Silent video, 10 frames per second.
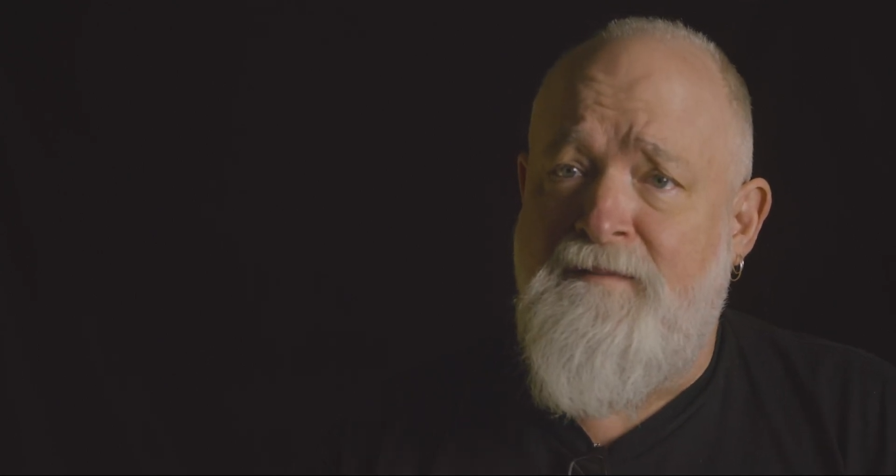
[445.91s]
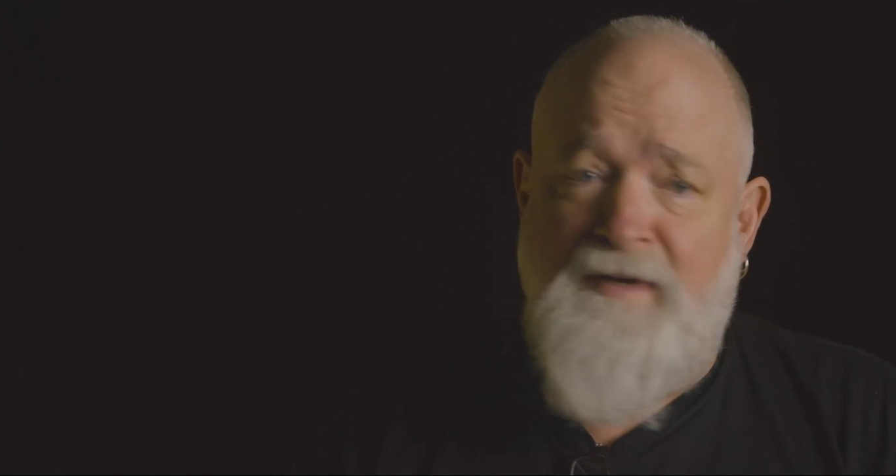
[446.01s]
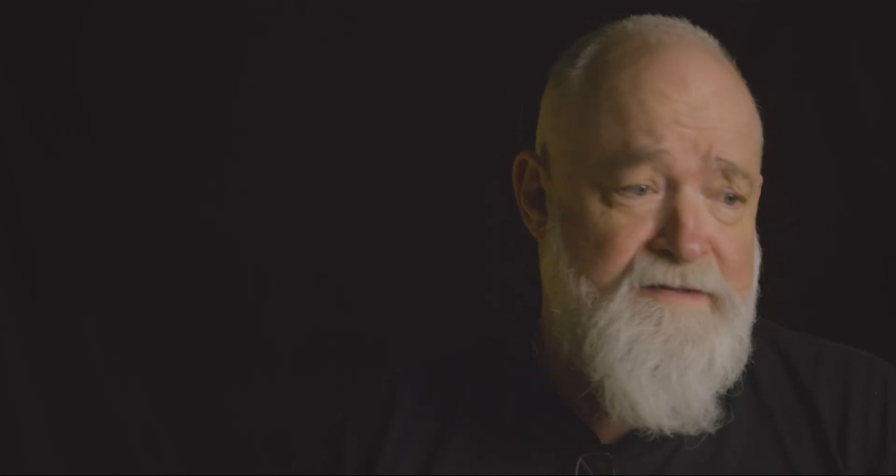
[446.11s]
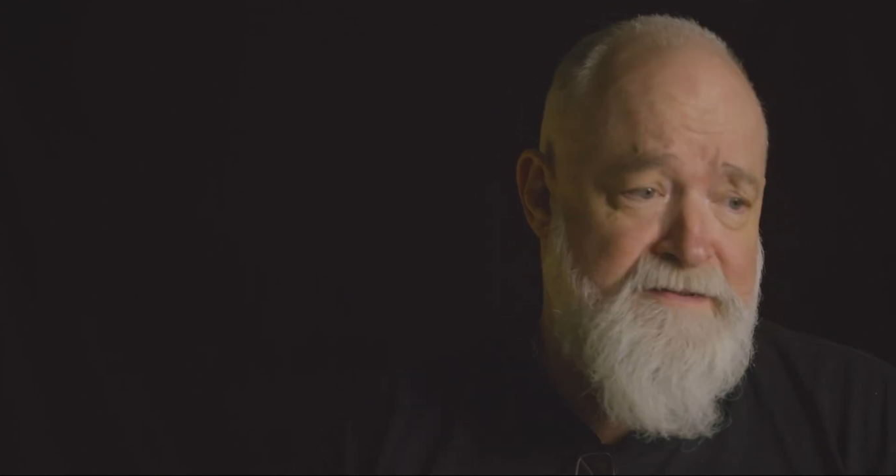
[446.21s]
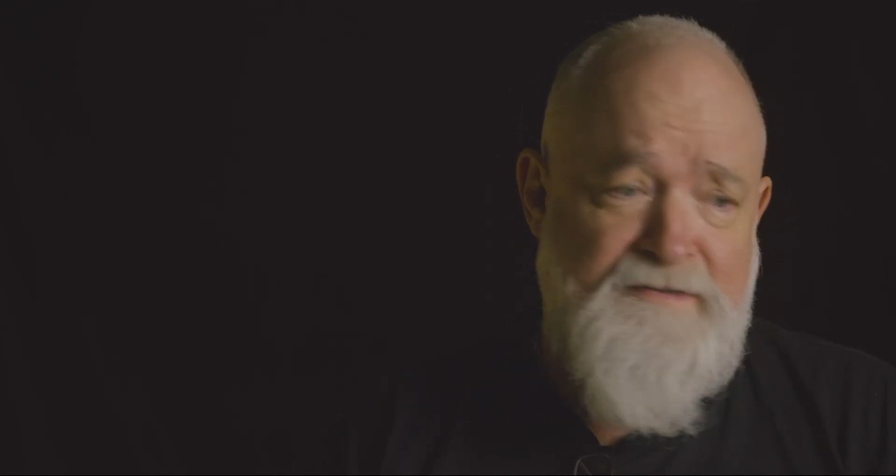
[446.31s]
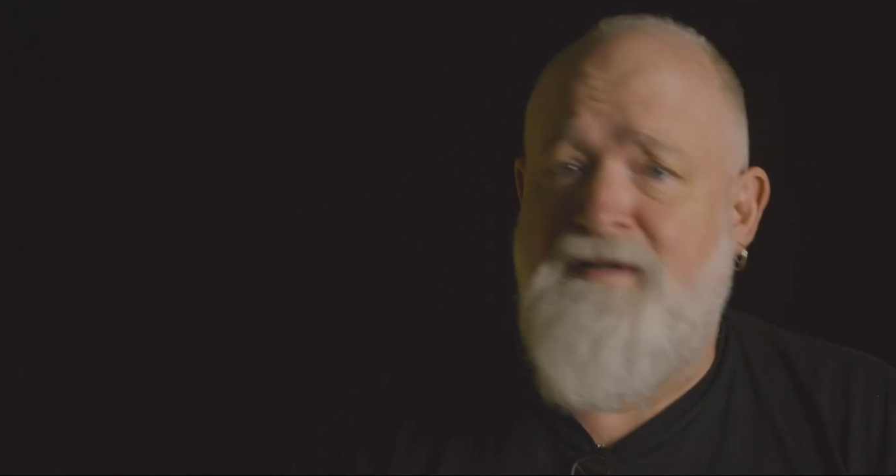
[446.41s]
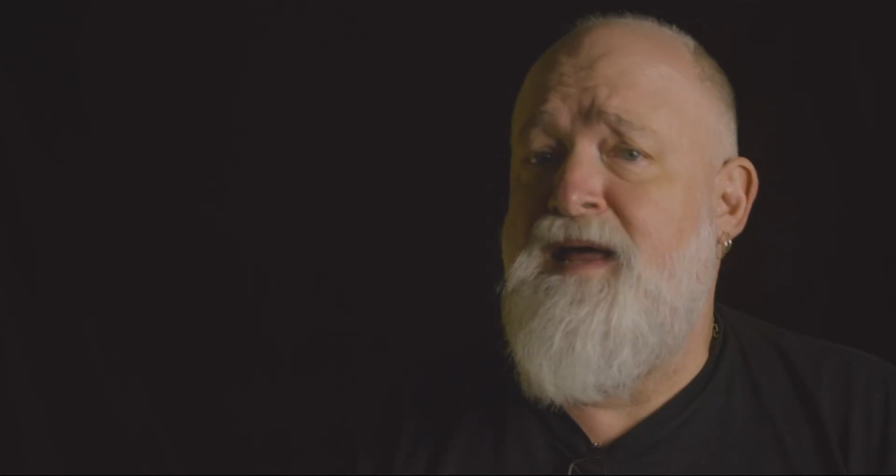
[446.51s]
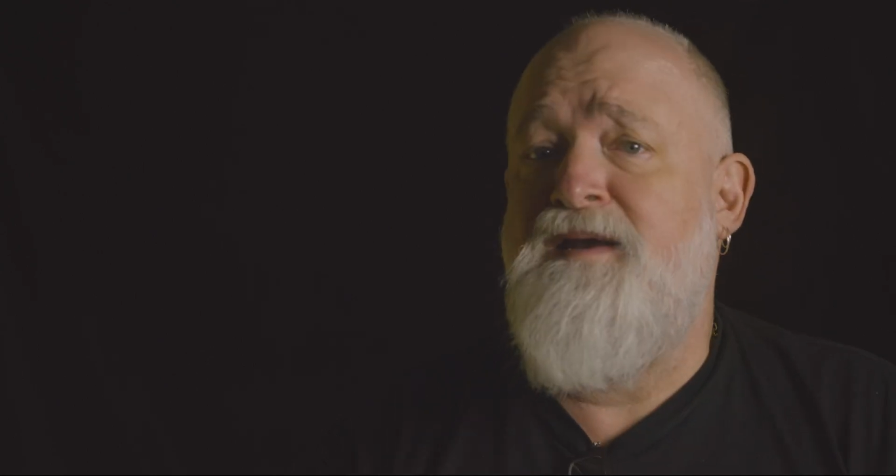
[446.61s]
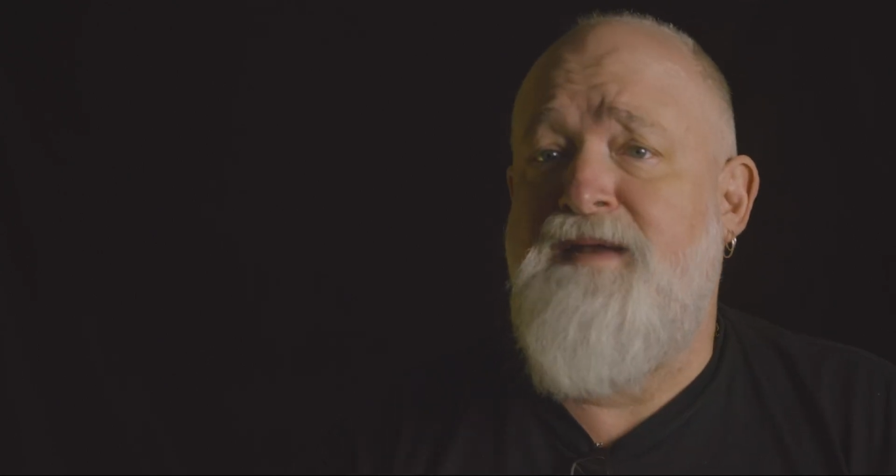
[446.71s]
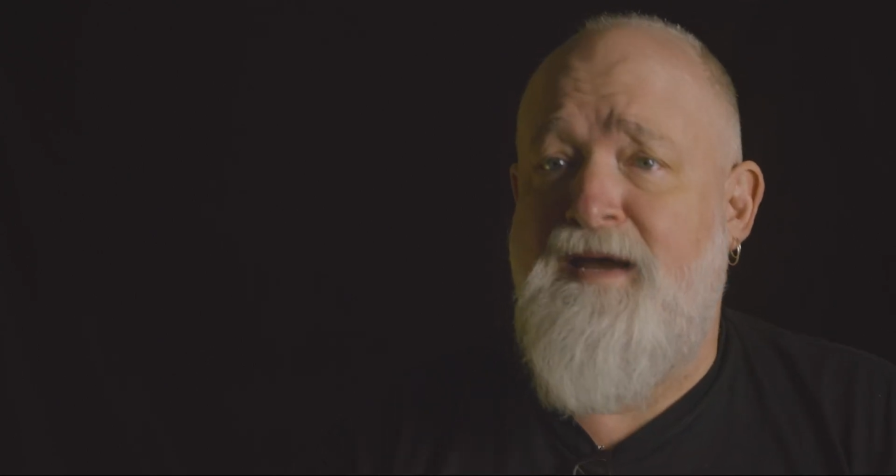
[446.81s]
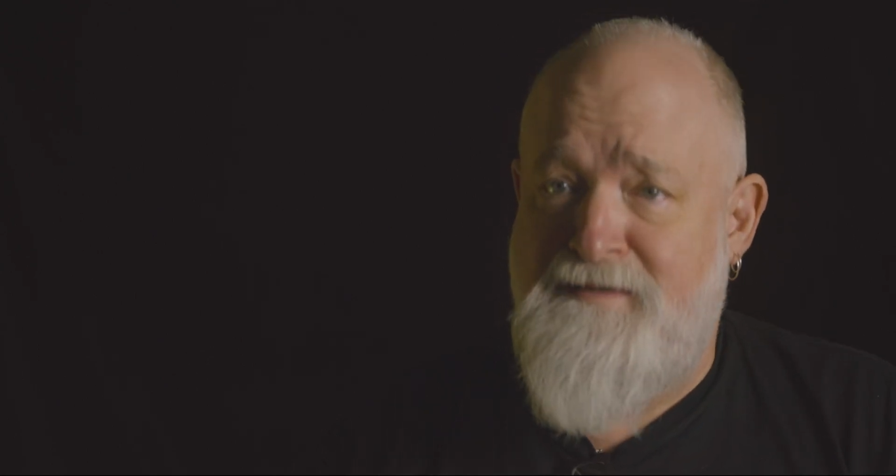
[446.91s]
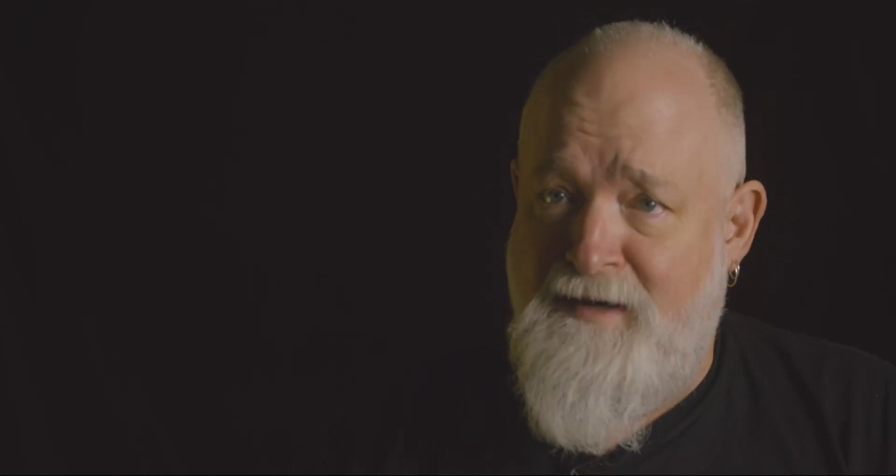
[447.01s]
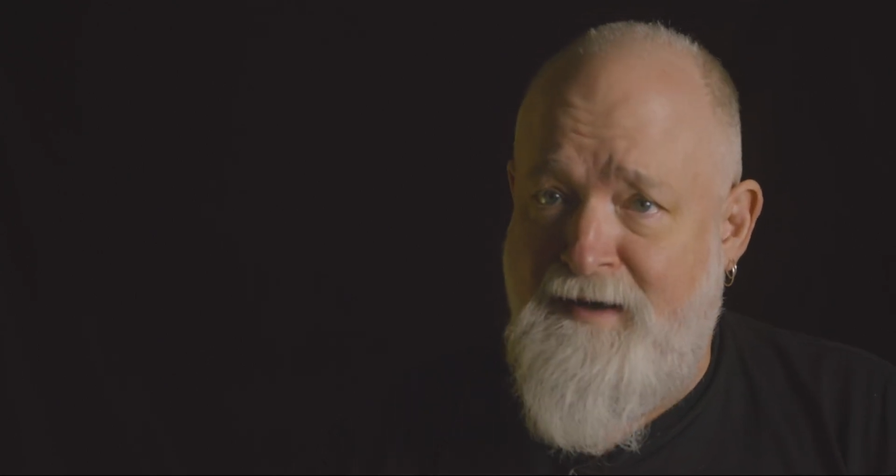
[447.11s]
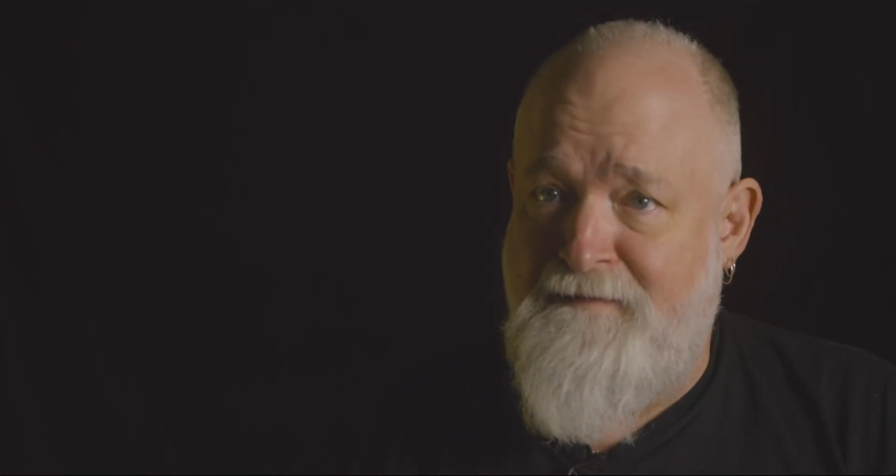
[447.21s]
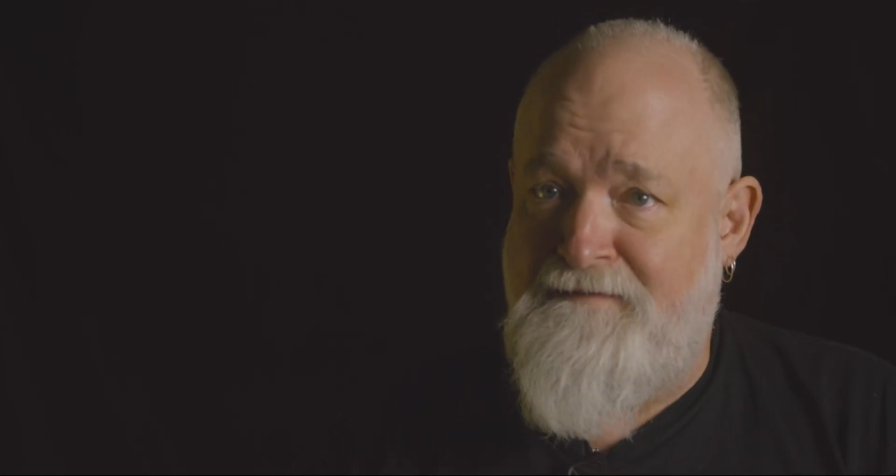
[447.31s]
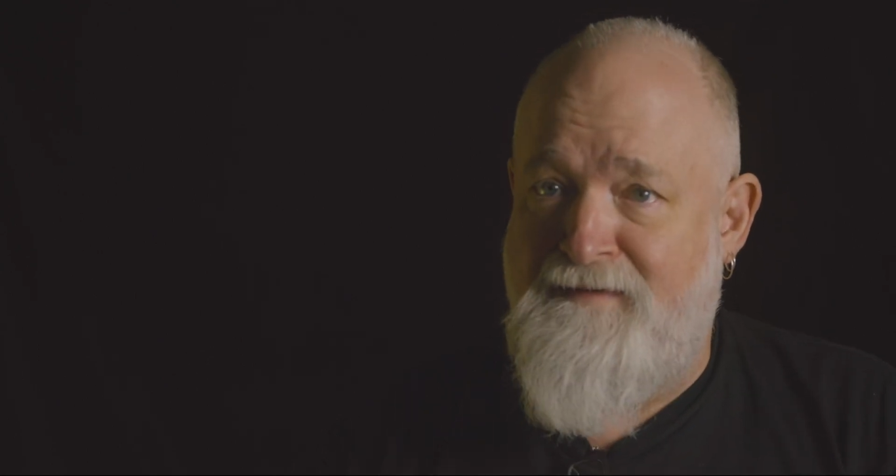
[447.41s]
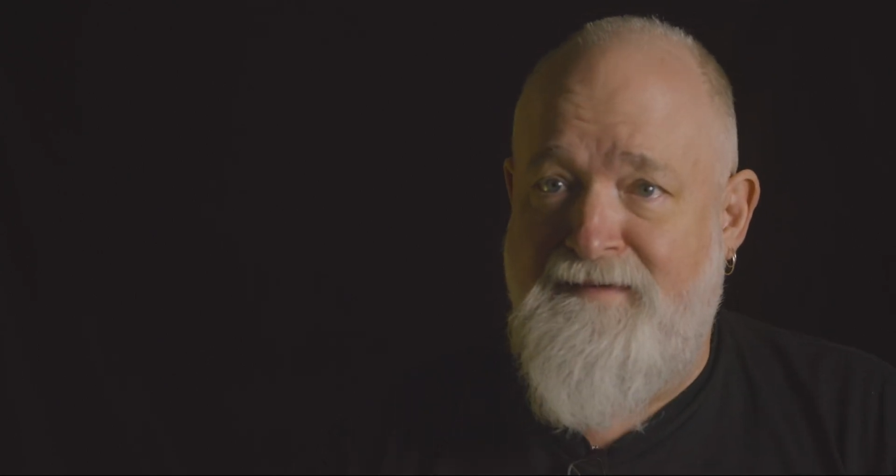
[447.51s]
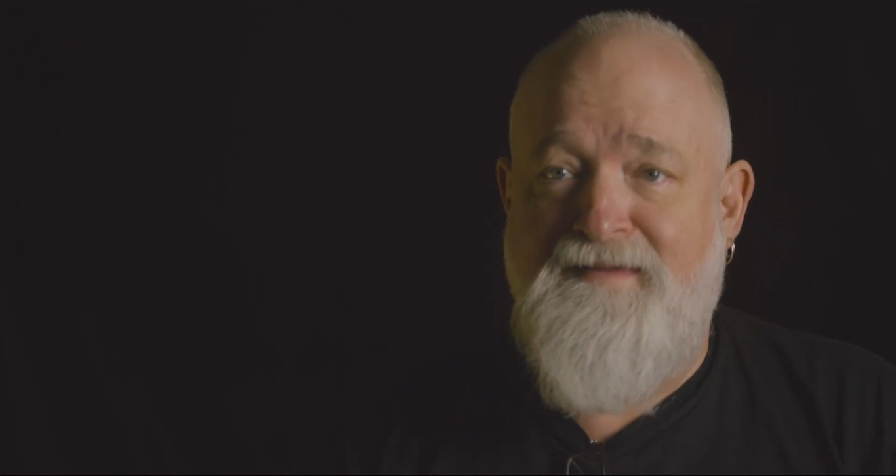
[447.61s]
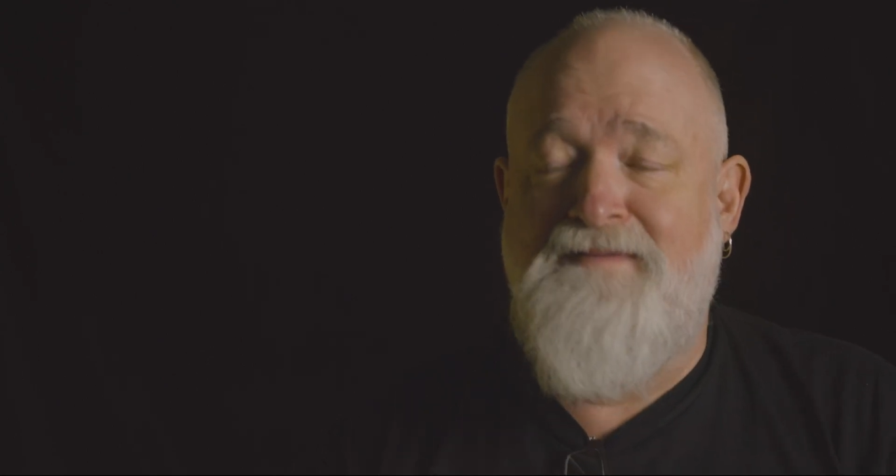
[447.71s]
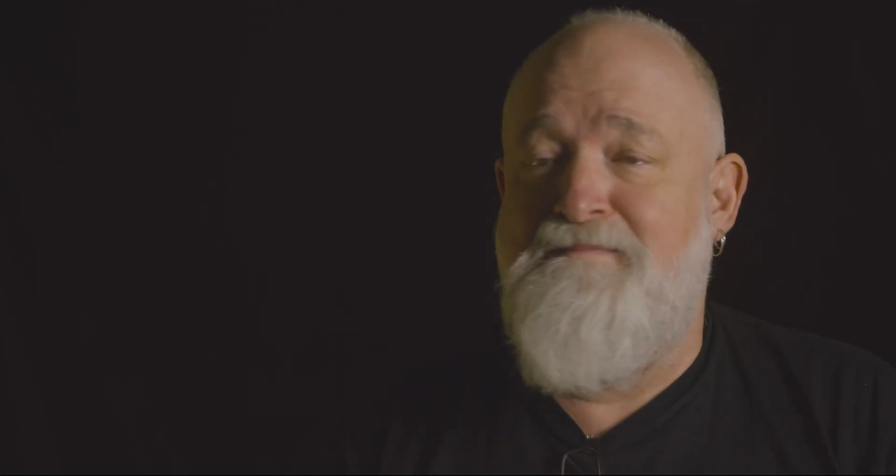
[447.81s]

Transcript: because there's a lot of days off and